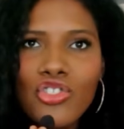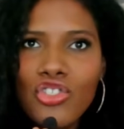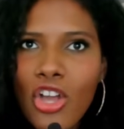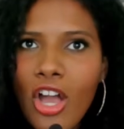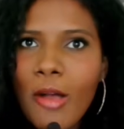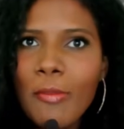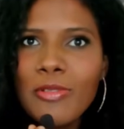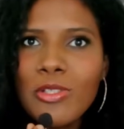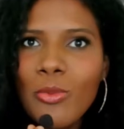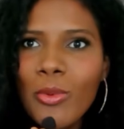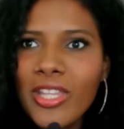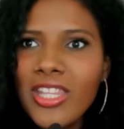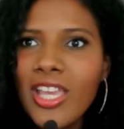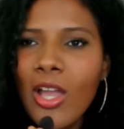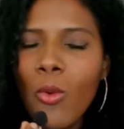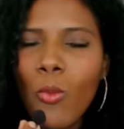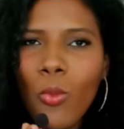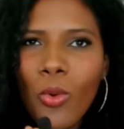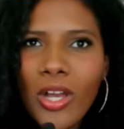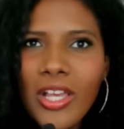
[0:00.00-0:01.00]
jobs where they
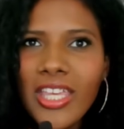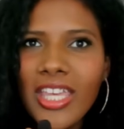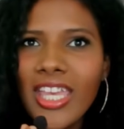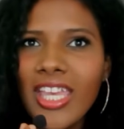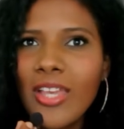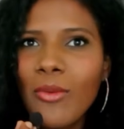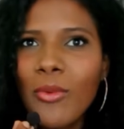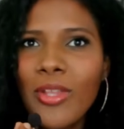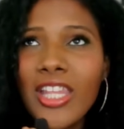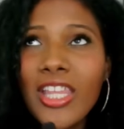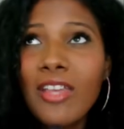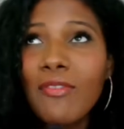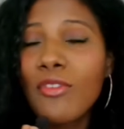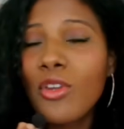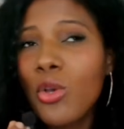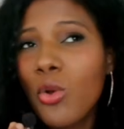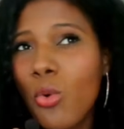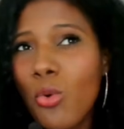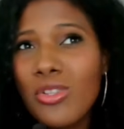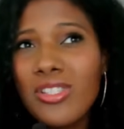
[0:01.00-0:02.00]
are working, where they have
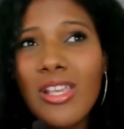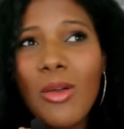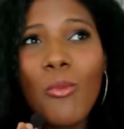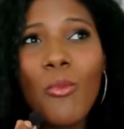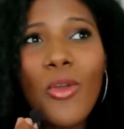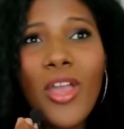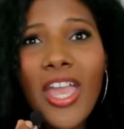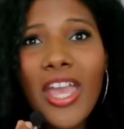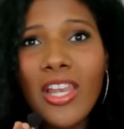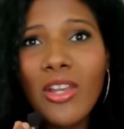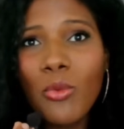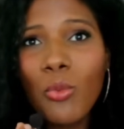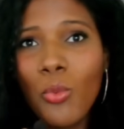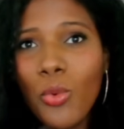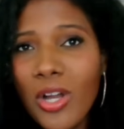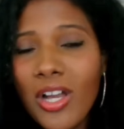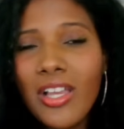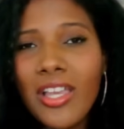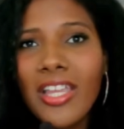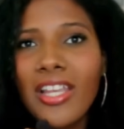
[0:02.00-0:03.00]
to go somewhere and
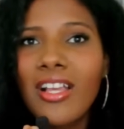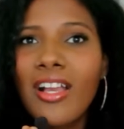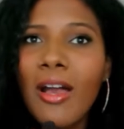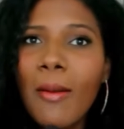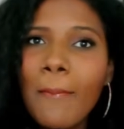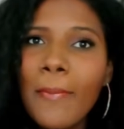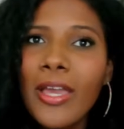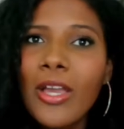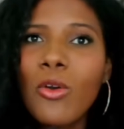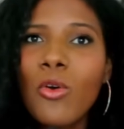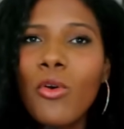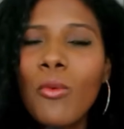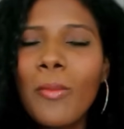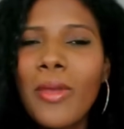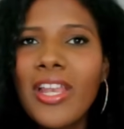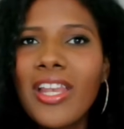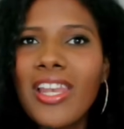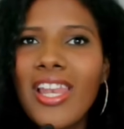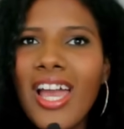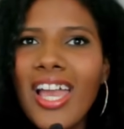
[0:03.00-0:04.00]
work and come back
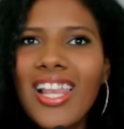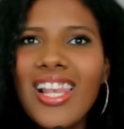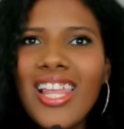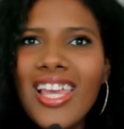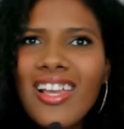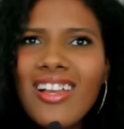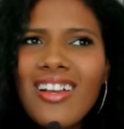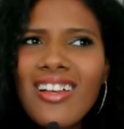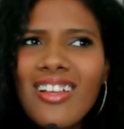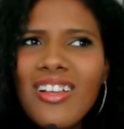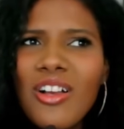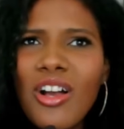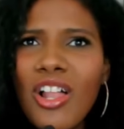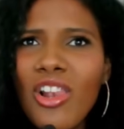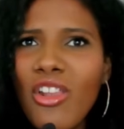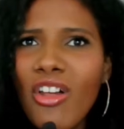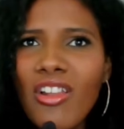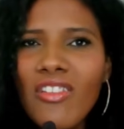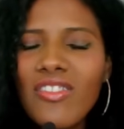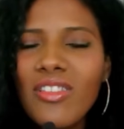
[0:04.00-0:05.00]
home at night. Like,
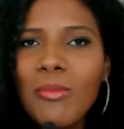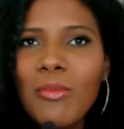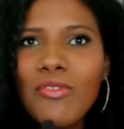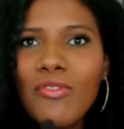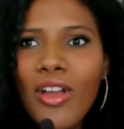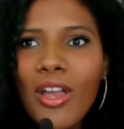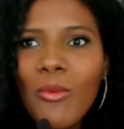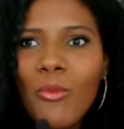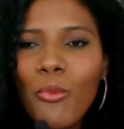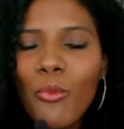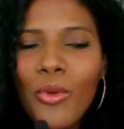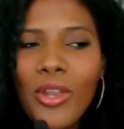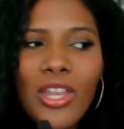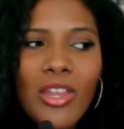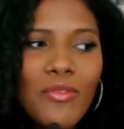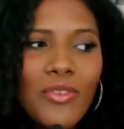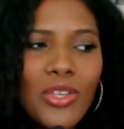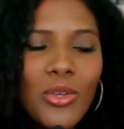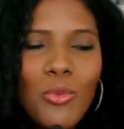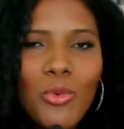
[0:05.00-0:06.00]
a lot of them,
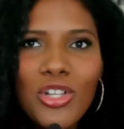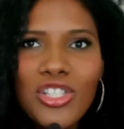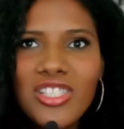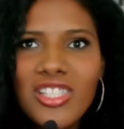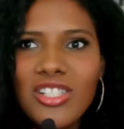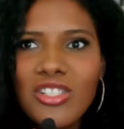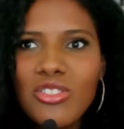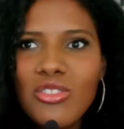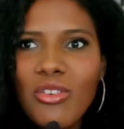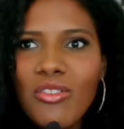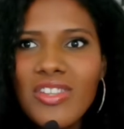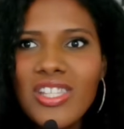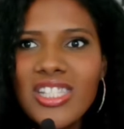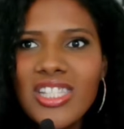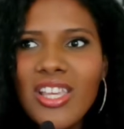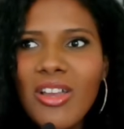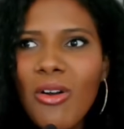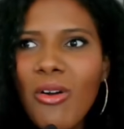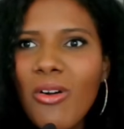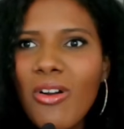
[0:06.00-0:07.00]
whenever you watch their stories,
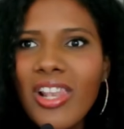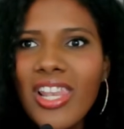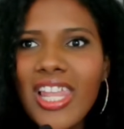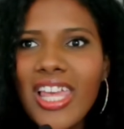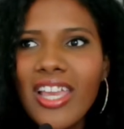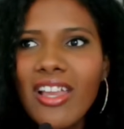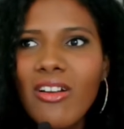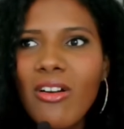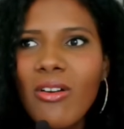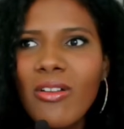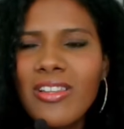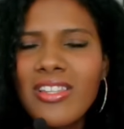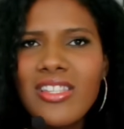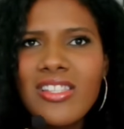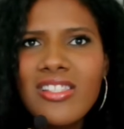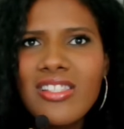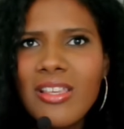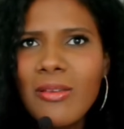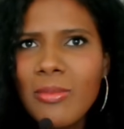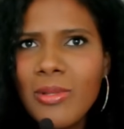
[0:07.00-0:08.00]
they're all like on
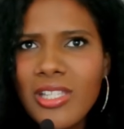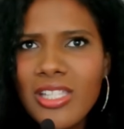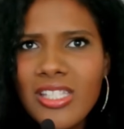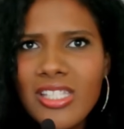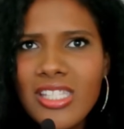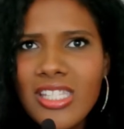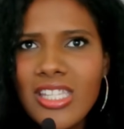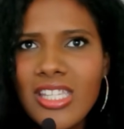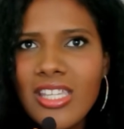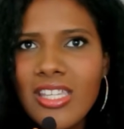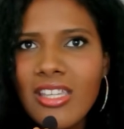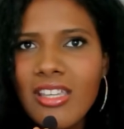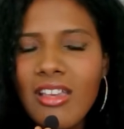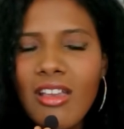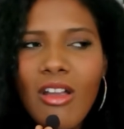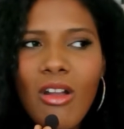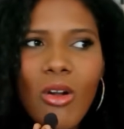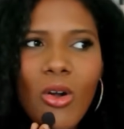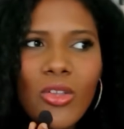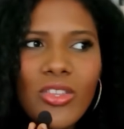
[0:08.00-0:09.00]
disability,
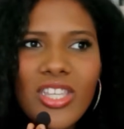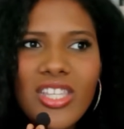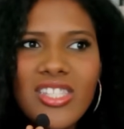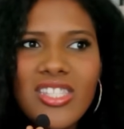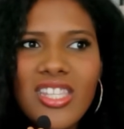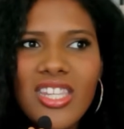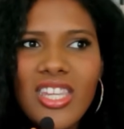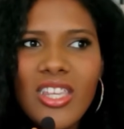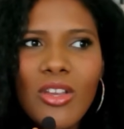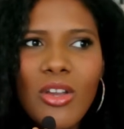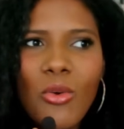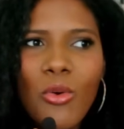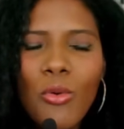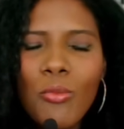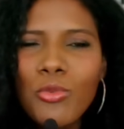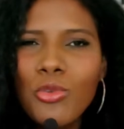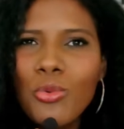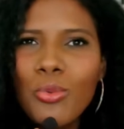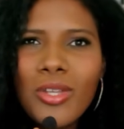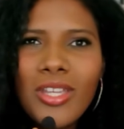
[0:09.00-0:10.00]
or they're sitting
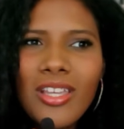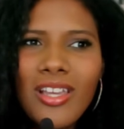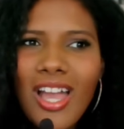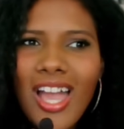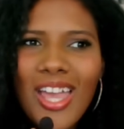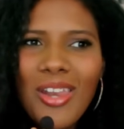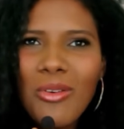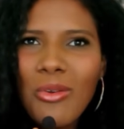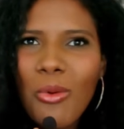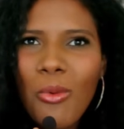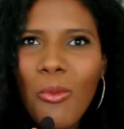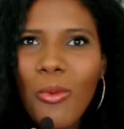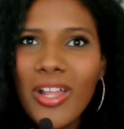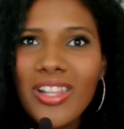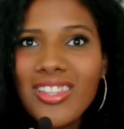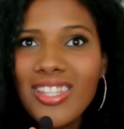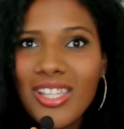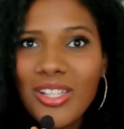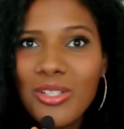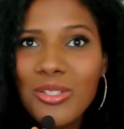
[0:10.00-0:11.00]
home doing, I don't know
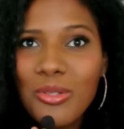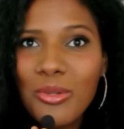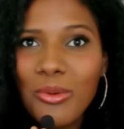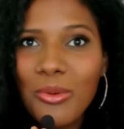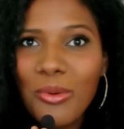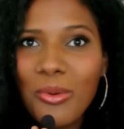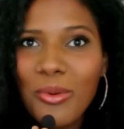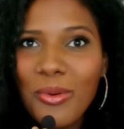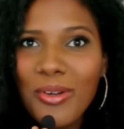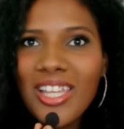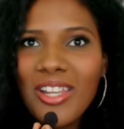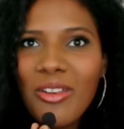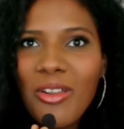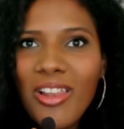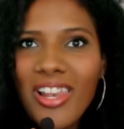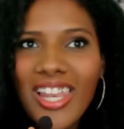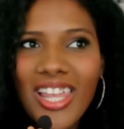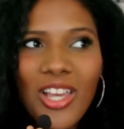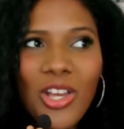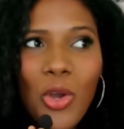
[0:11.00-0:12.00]
what they do, but they're
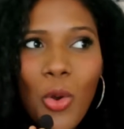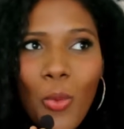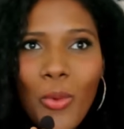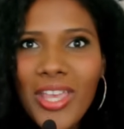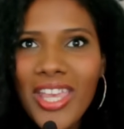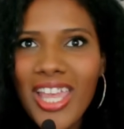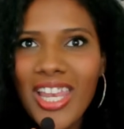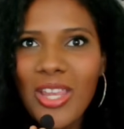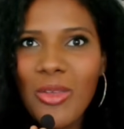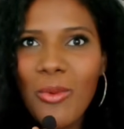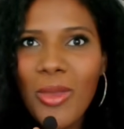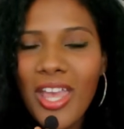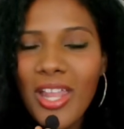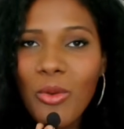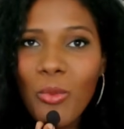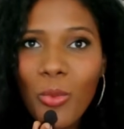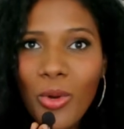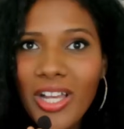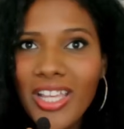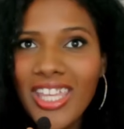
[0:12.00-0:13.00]
not like going anywhere
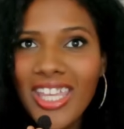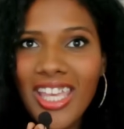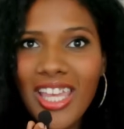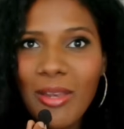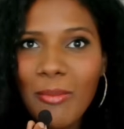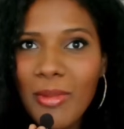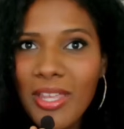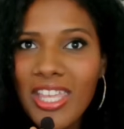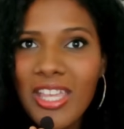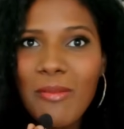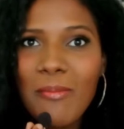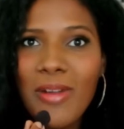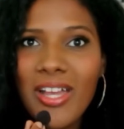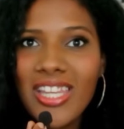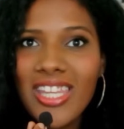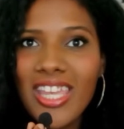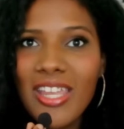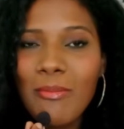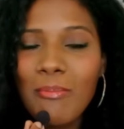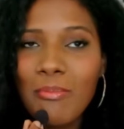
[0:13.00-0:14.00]
and working and making
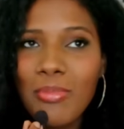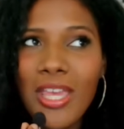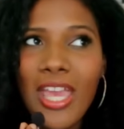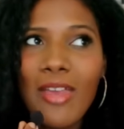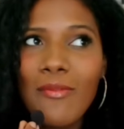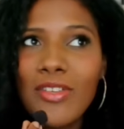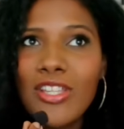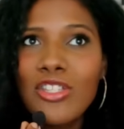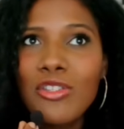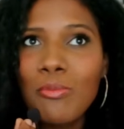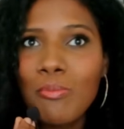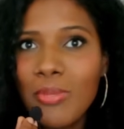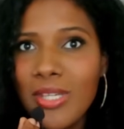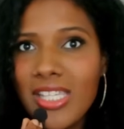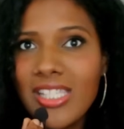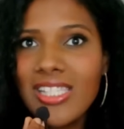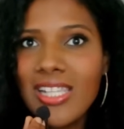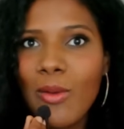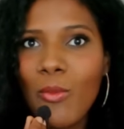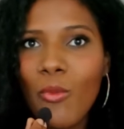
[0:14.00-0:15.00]
money and having to
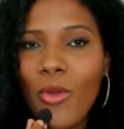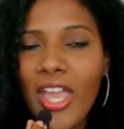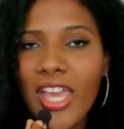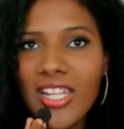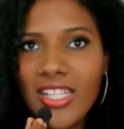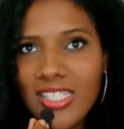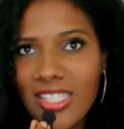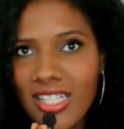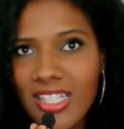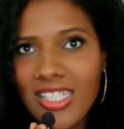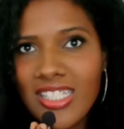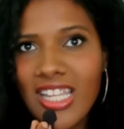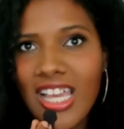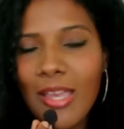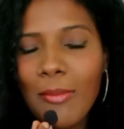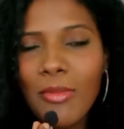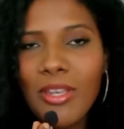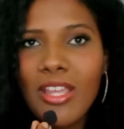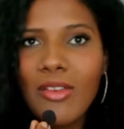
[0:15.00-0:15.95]
be somewhere at a certain time.